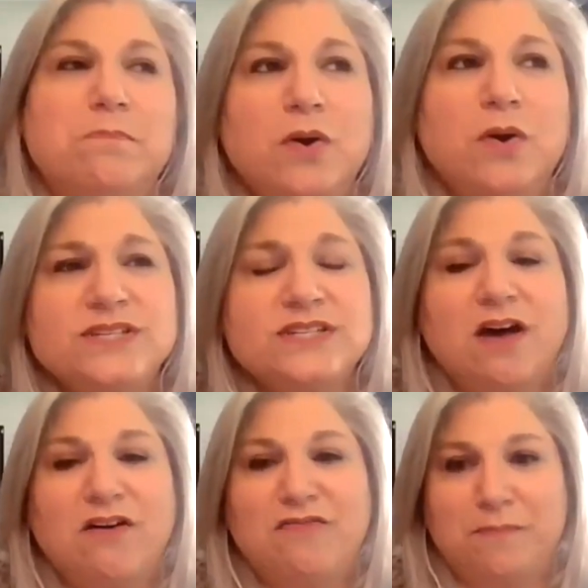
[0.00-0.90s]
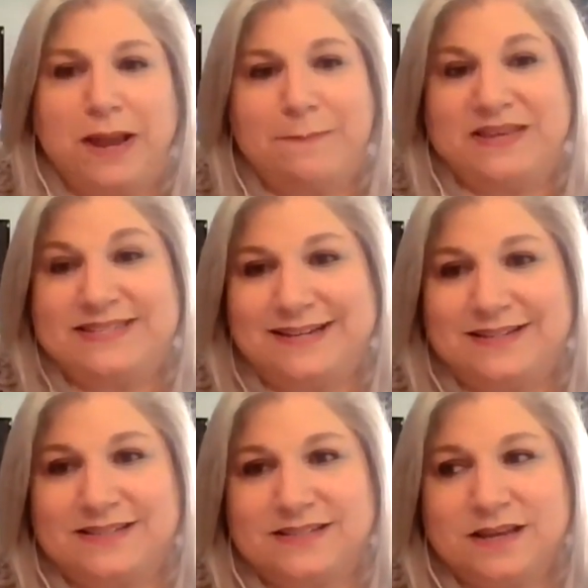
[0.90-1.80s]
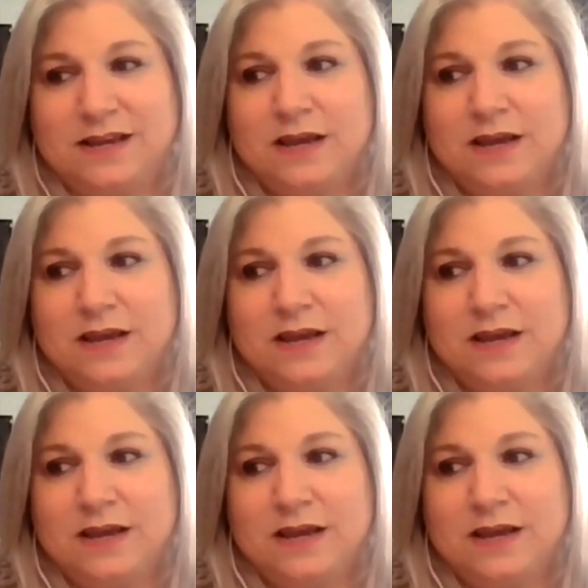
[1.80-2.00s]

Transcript: Most of my business